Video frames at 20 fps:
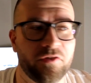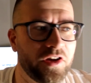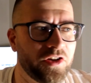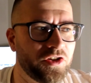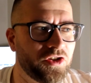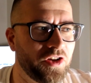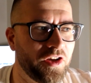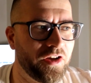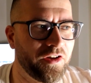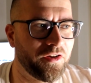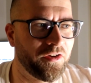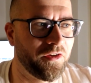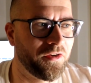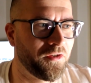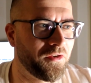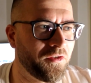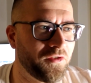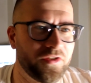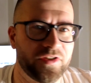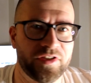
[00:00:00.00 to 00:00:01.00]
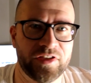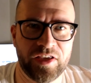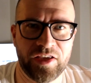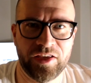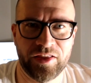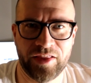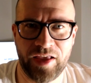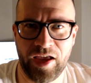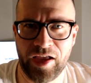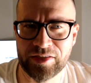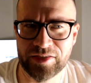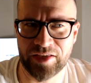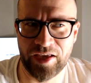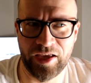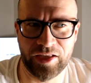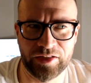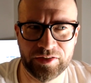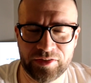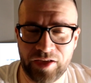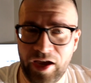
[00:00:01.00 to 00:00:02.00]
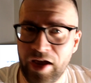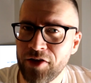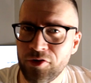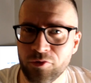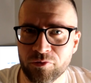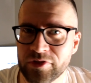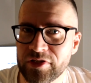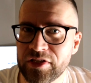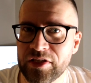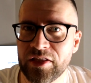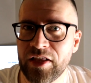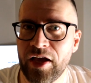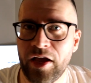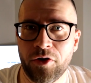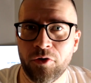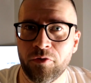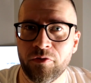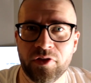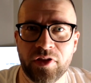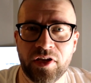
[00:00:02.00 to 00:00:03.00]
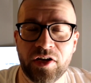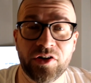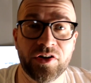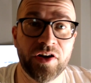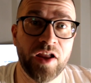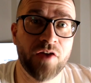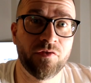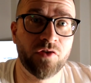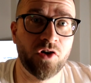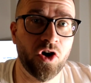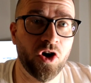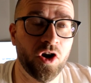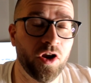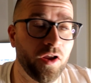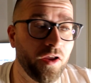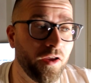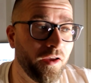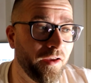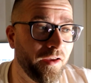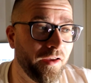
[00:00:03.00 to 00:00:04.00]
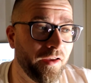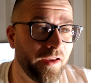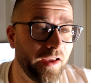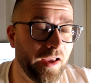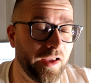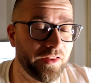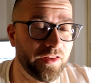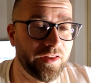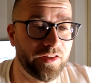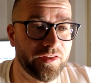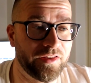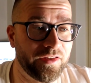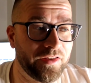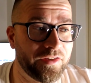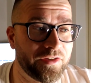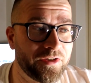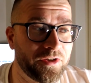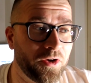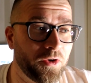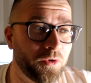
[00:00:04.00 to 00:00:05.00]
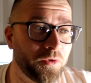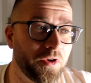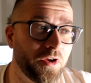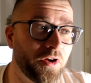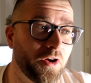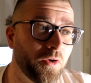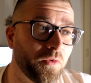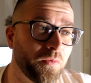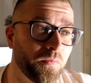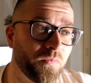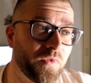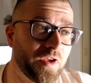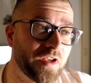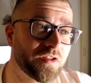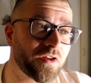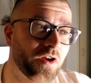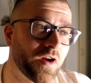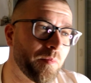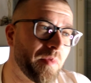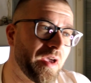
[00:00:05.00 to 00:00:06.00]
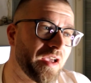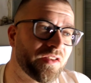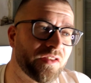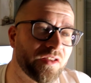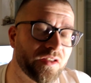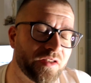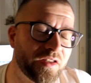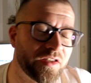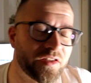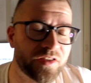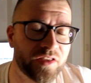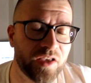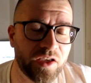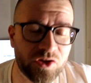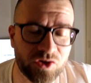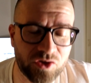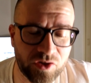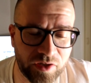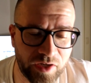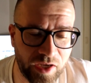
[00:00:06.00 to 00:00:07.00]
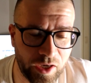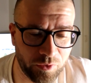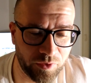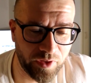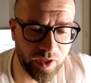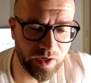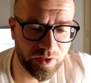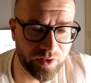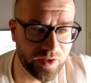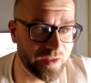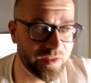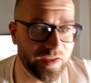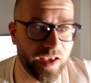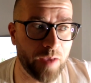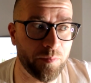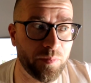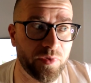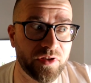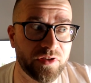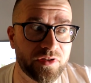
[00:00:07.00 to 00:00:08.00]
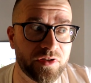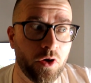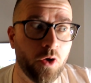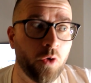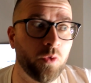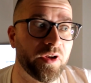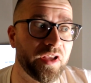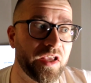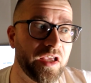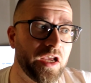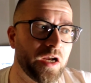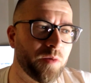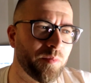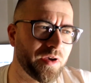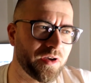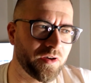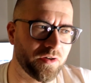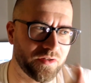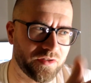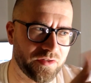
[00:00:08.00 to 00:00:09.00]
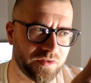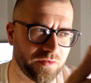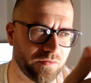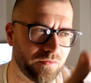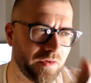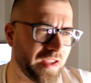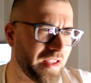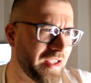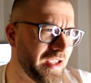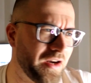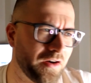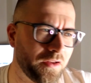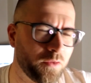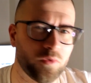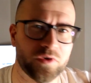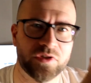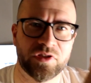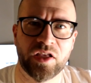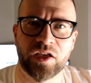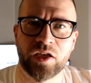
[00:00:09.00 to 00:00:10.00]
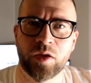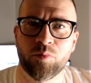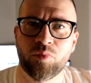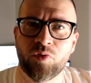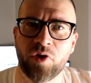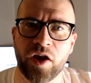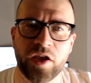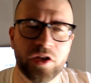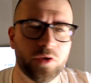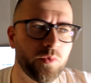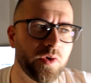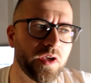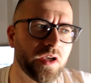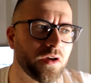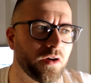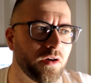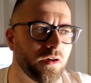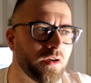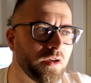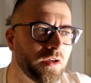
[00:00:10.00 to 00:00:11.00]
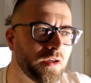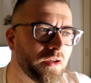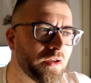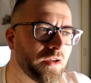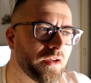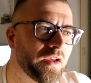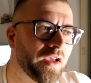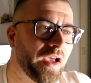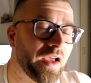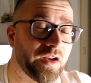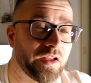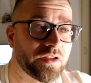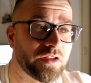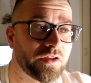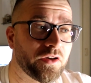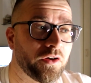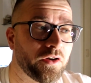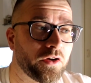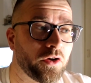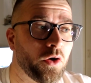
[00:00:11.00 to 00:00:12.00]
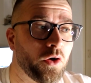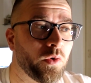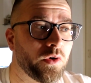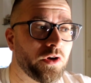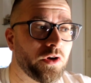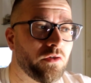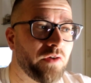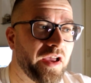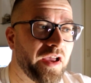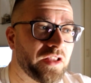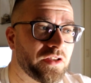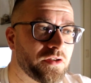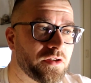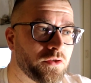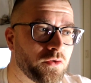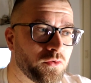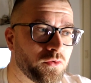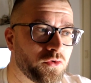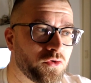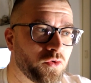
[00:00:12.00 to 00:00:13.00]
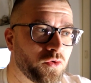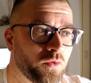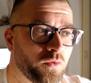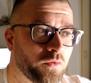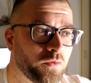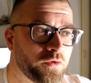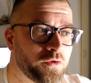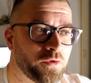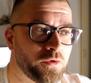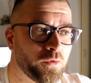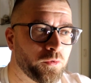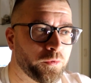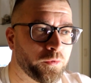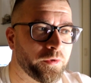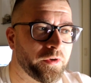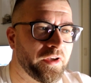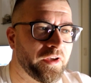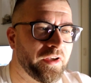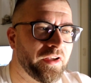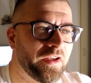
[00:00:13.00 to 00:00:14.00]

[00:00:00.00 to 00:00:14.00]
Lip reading: Russia, seeing that. And I don't see that over there, never. And so, you know, he's gonna make the distinction now that this happened only here because right here it was like a Pride week. And he's gonna go on a rant to